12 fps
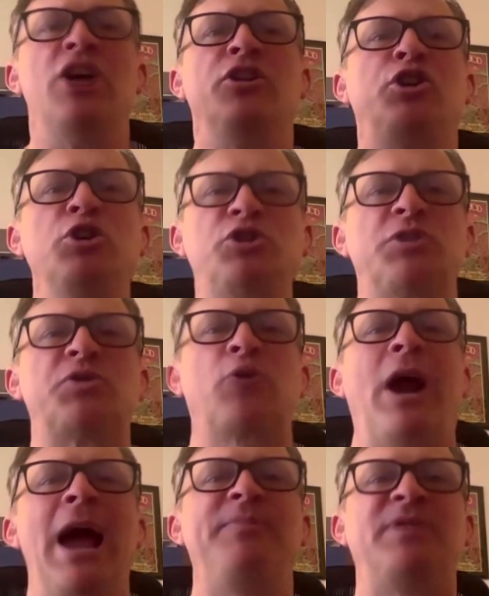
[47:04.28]
to
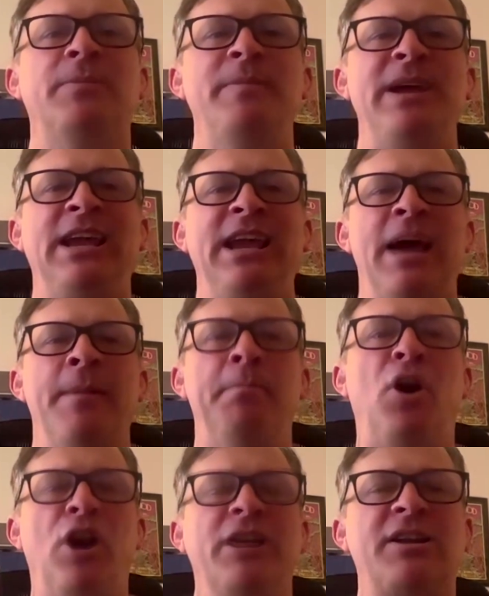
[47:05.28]
subscribe to me at
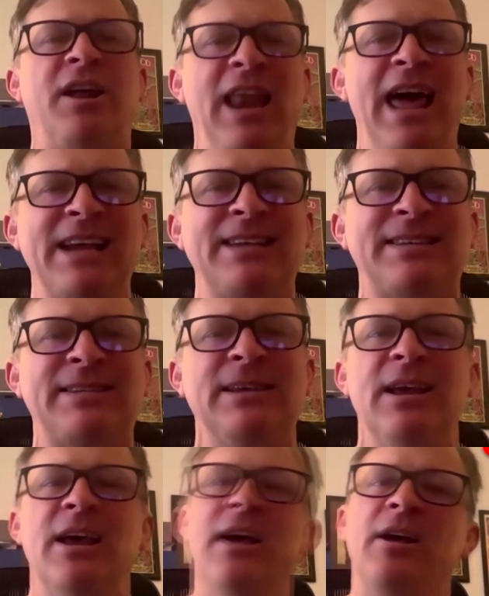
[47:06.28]
Merlin Collects.
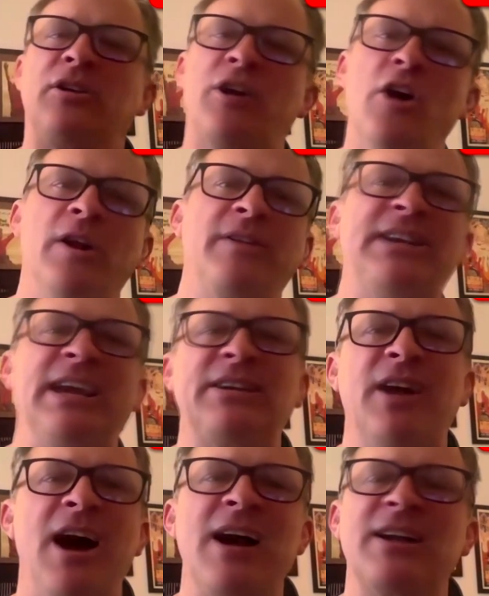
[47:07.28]
Go to
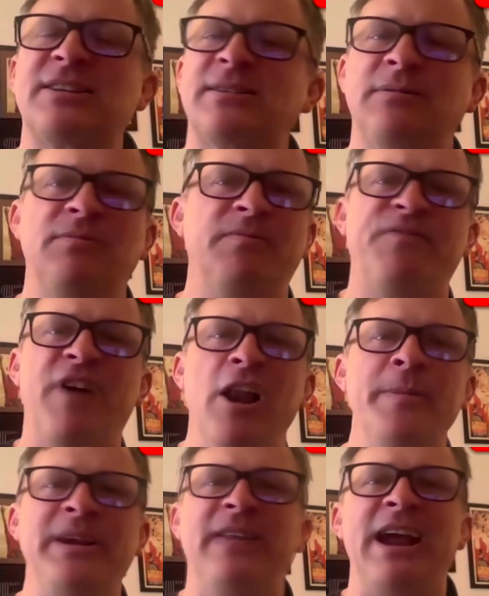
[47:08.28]
TikTok, follow
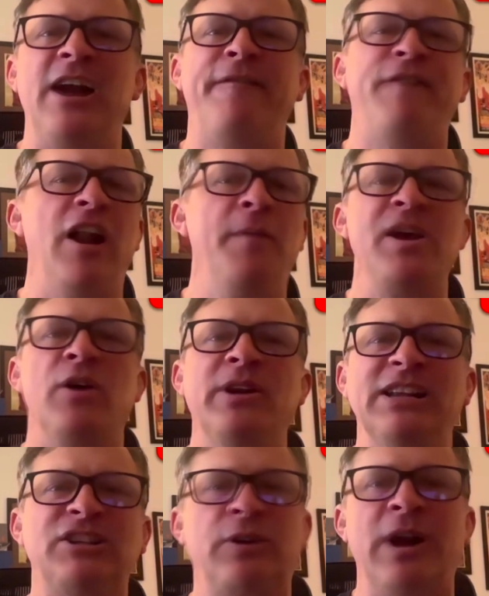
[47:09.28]
me there, follow me on
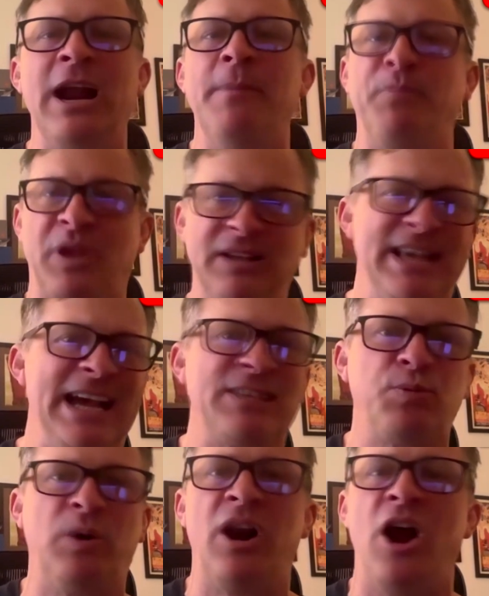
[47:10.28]
Instagram, because that's
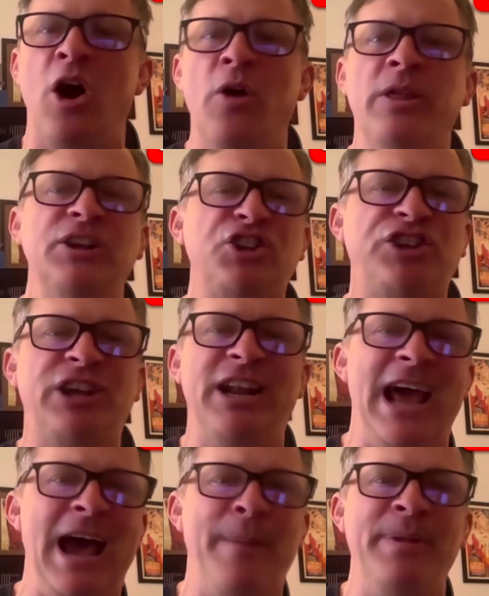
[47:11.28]
where all of this shit
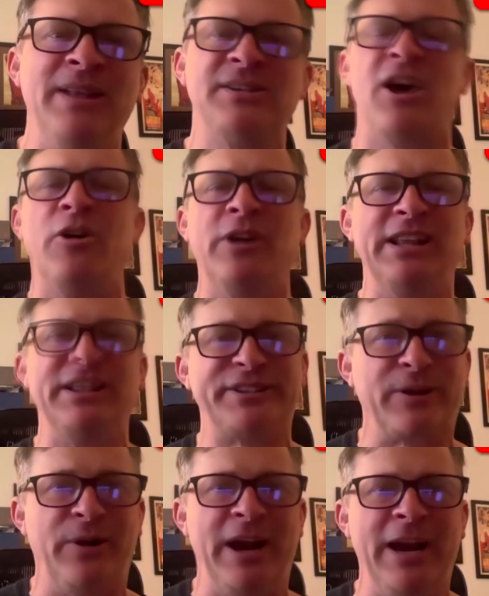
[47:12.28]
happens, on
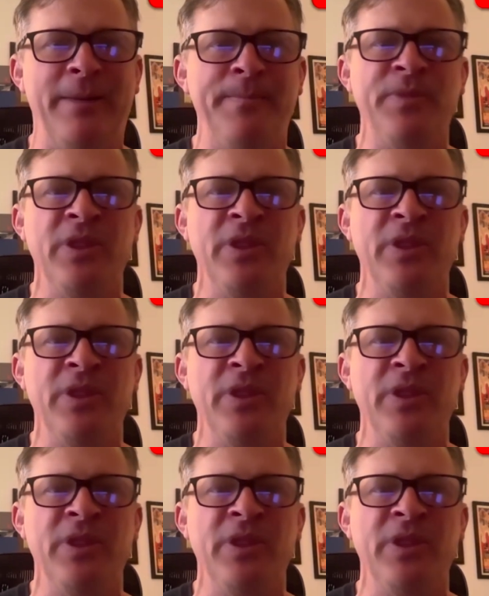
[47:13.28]
Instagram.